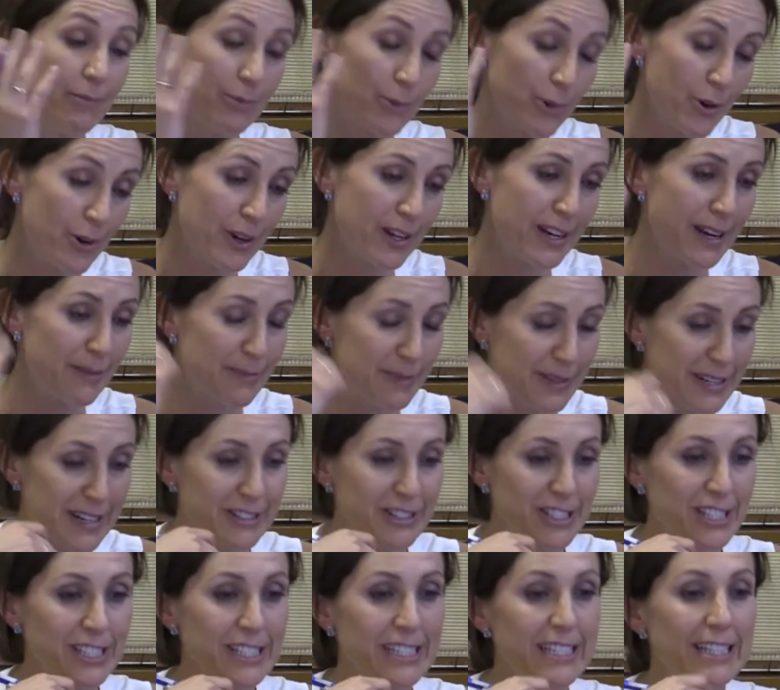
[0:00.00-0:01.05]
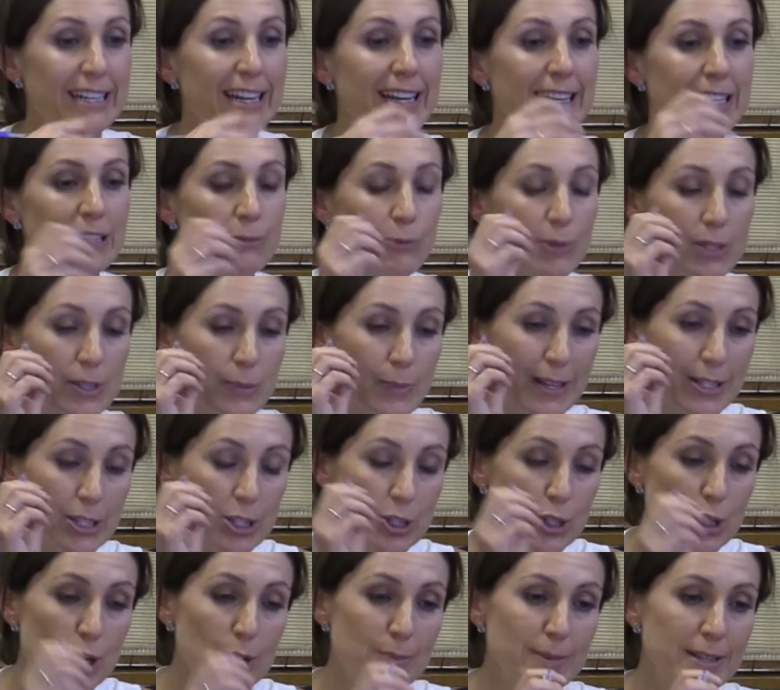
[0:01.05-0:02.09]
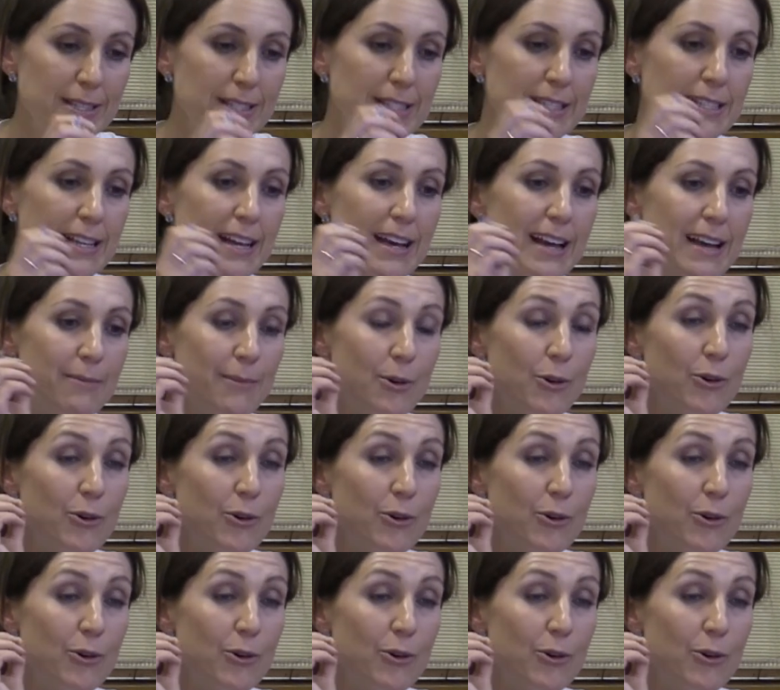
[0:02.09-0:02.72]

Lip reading: growing up in Argentina, we spent so much time